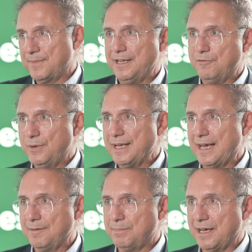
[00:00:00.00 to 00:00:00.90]
if we
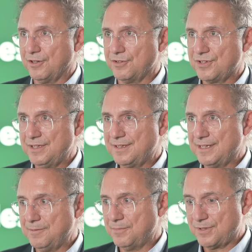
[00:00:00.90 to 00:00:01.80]
had better
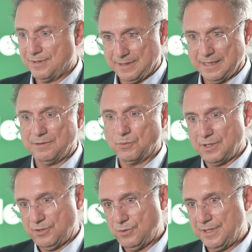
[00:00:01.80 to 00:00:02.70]
systems, and
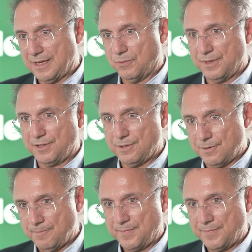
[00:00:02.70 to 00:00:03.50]
we're doing that with you